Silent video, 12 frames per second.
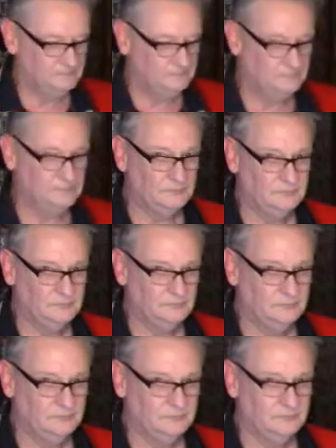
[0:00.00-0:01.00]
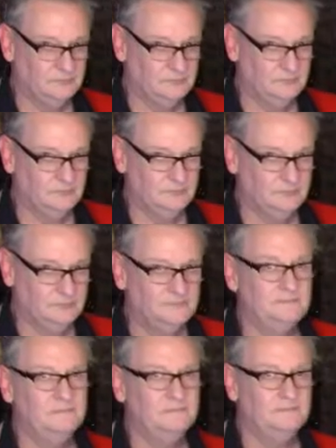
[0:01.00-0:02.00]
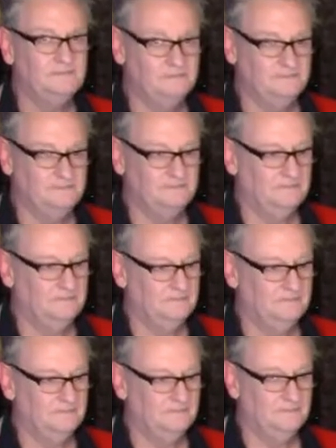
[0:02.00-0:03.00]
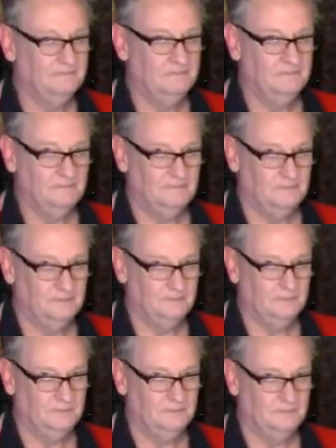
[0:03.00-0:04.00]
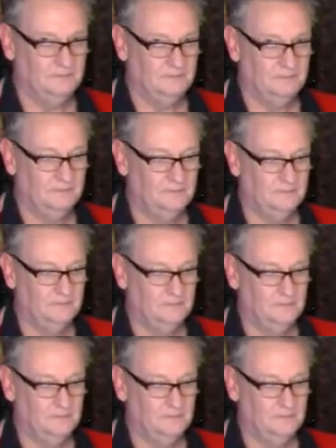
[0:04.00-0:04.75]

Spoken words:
No words are spoken by the person on screen.